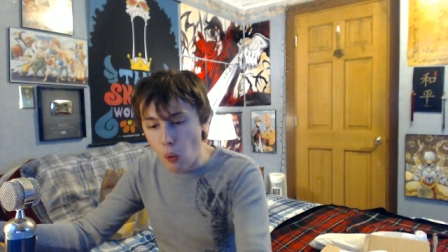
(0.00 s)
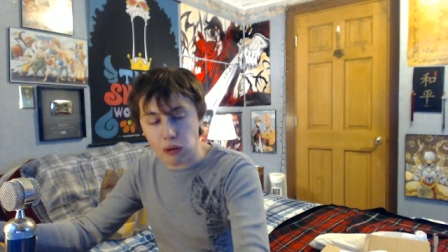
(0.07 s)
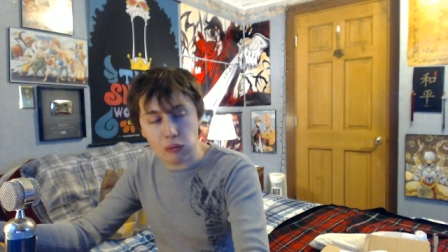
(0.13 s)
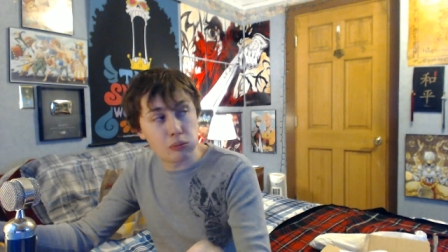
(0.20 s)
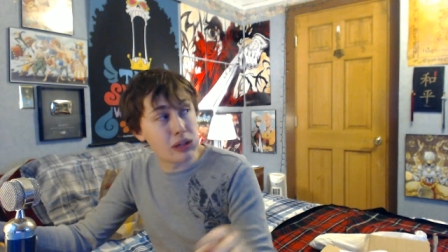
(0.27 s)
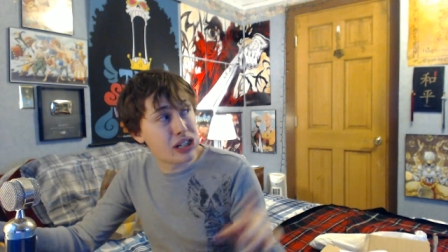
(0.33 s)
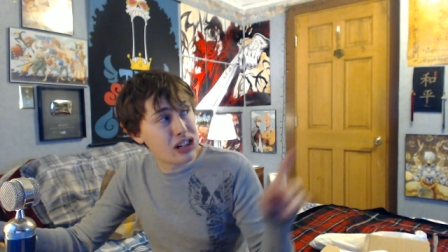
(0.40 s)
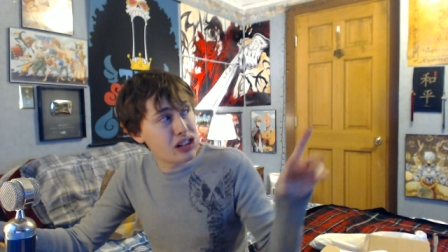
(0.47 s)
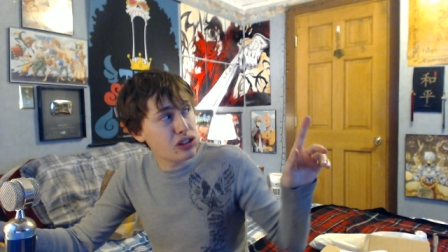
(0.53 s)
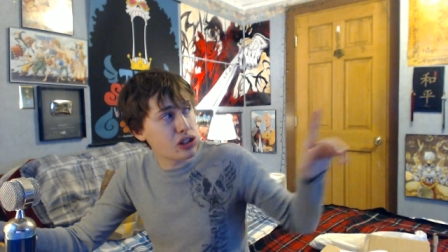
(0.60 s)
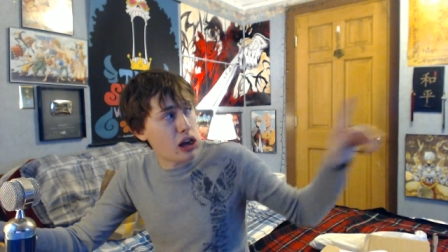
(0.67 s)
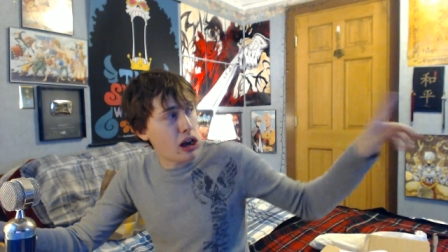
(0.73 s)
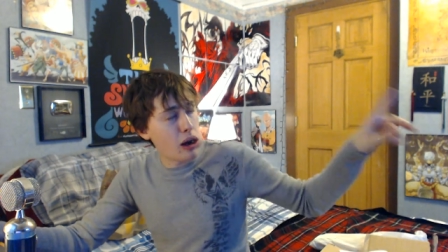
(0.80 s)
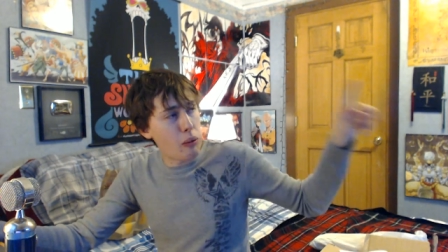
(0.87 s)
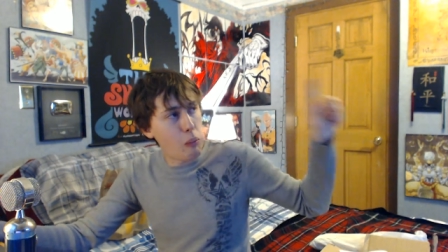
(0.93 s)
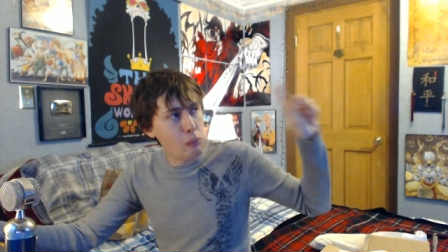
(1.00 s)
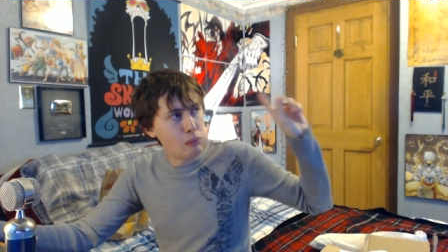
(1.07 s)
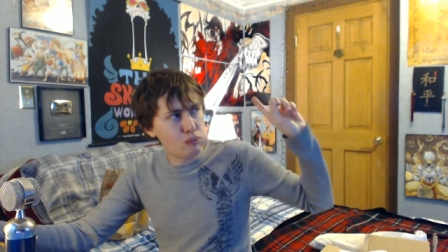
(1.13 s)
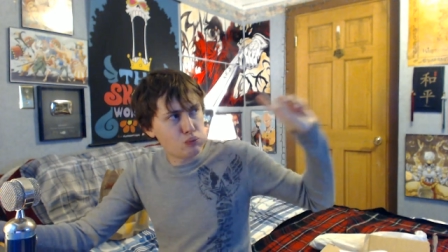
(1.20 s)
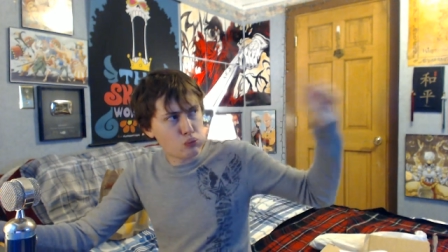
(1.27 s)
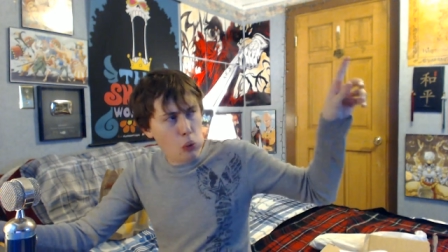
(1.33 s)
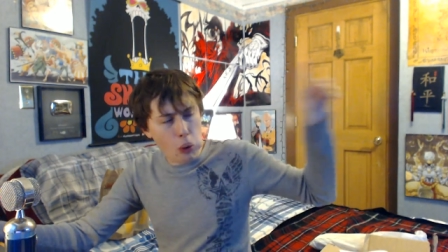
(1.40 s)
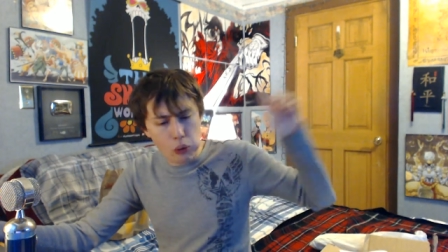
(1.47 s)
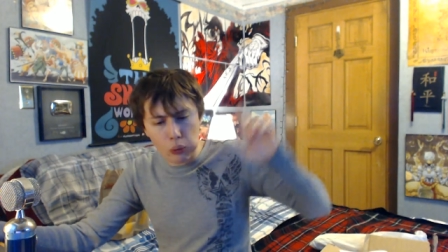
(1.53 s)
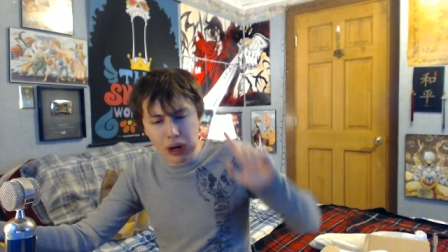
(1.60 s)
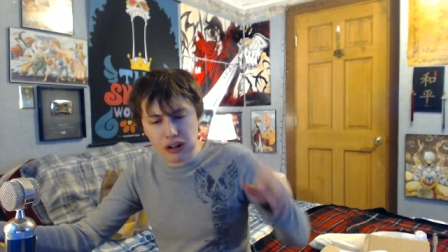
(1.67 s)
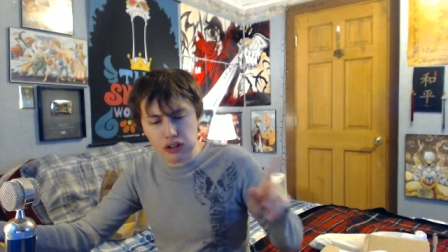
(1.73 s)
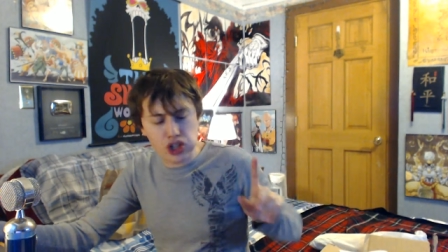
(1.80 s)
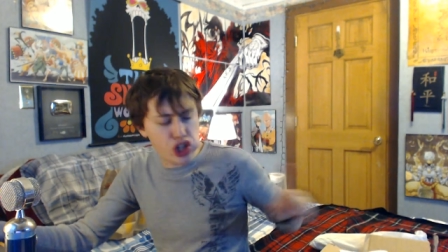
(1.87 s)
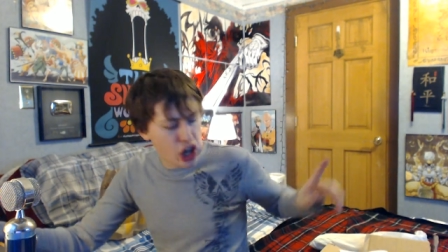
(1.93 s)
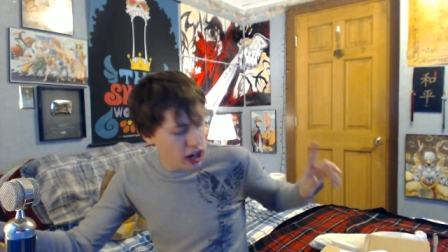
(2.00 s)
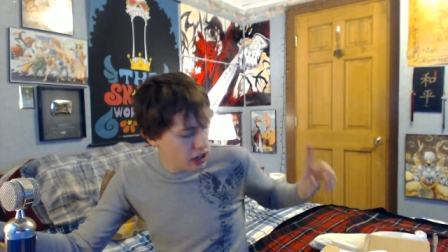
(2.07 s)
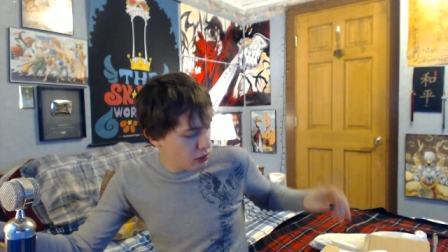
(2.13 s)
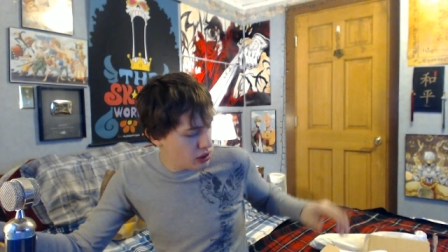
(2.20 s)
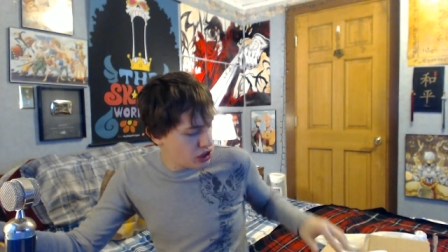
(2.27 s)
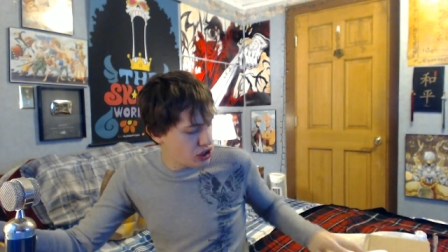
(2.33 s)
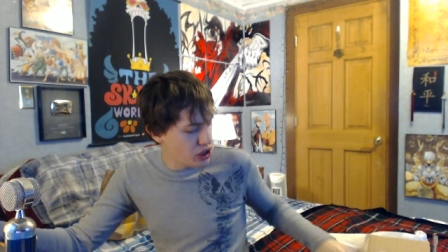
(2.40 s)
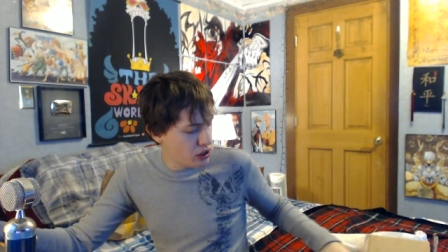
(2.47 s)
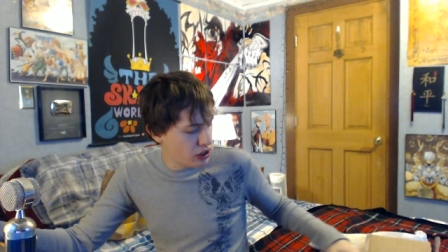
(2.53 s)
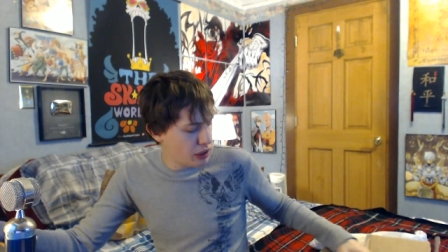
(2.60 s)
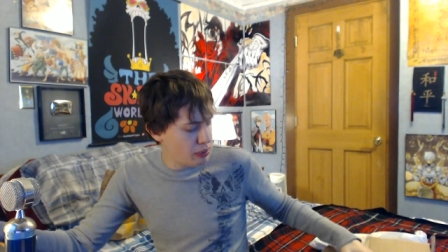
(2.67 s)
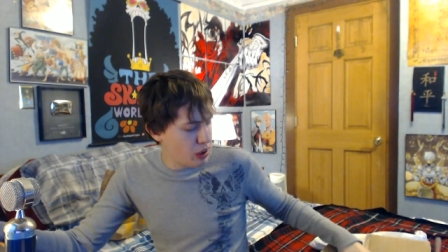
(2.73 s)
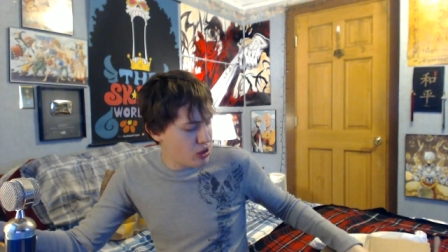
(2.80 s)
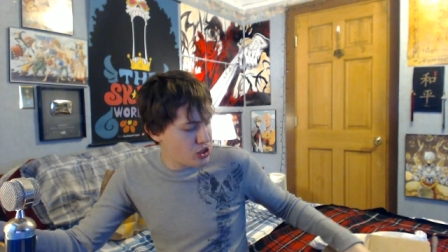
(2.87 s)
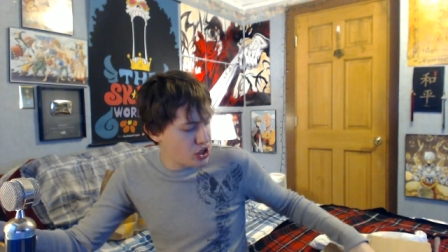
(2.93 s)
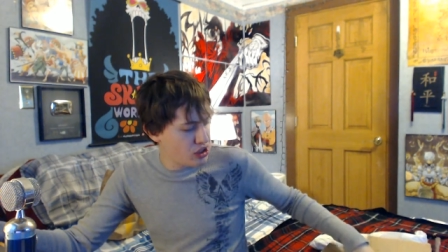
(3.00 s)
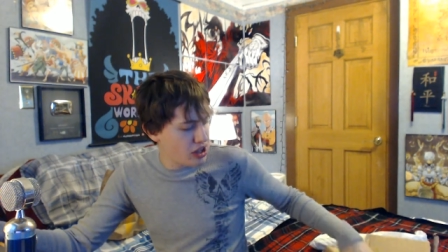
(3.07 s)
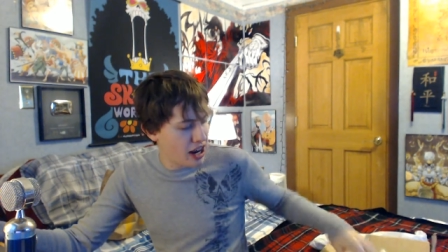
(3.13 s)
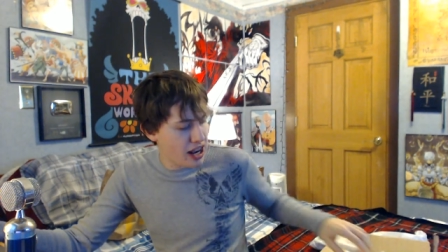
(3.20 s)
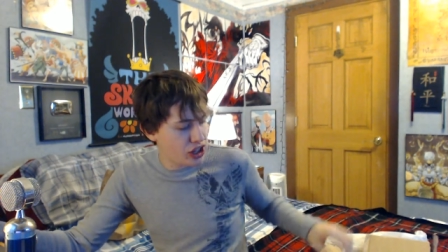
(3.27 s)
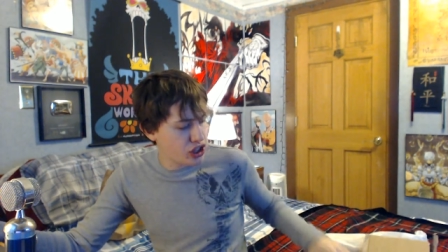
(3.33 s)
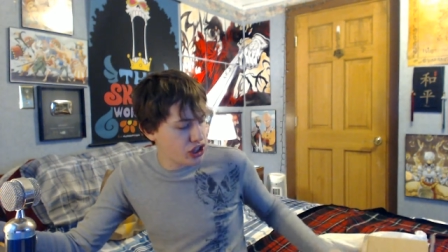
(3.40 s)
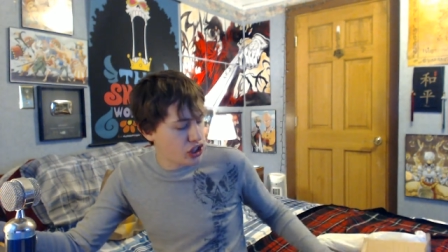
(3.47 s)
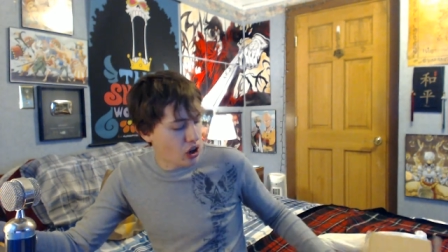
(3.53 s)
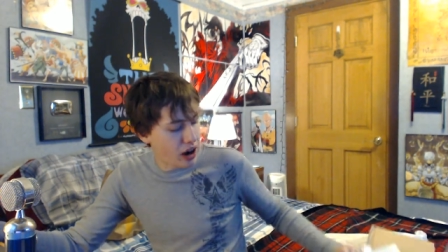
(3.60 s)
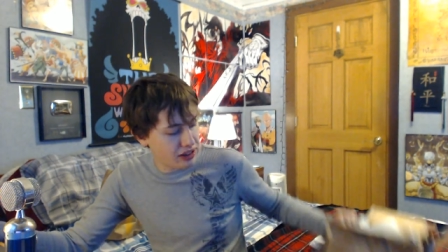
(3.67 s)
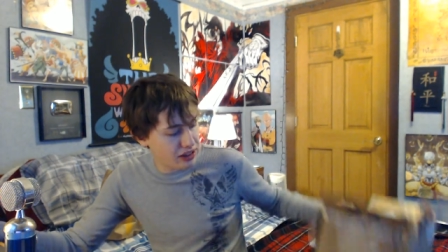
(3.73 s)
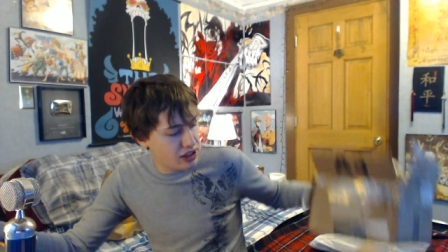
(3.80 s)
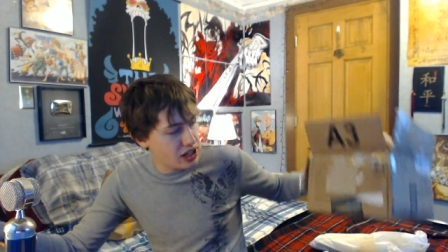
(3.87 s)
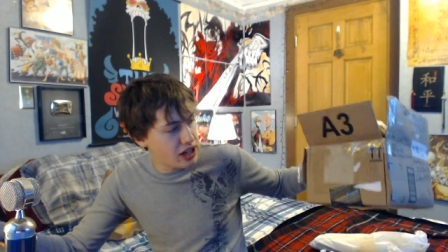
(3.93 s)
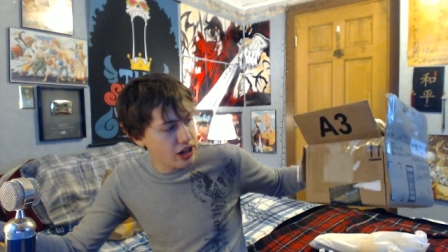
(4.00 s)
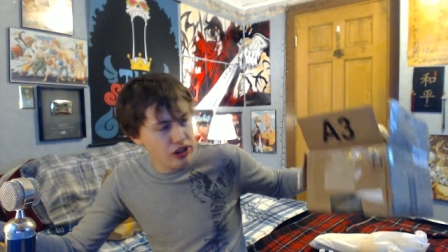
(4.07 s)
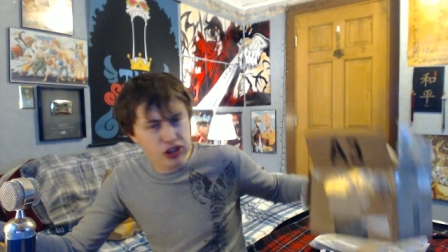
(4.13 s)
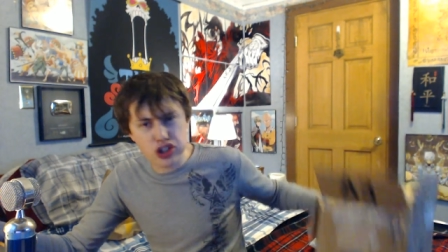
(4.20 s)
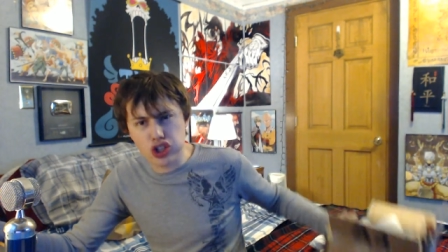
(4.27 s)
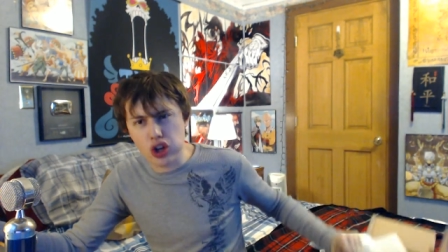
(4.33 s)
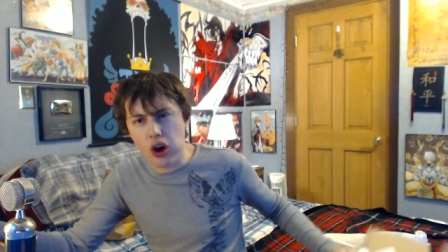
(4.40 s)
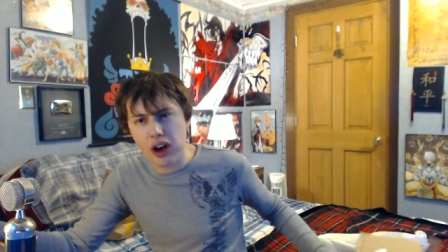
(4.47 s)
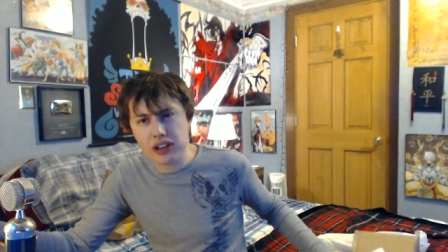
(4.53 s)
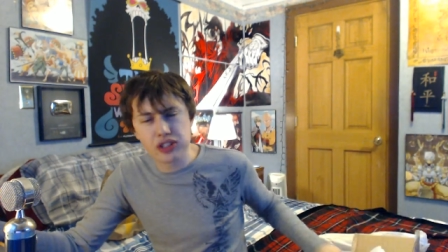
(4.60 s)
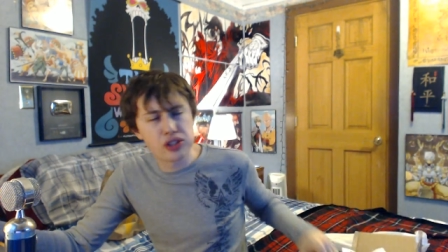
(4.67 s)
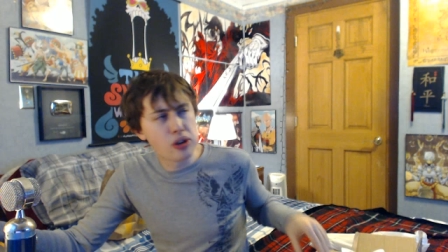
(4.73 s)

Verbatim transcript: because um, while Jay was the only person that actually got the uh, the sauce,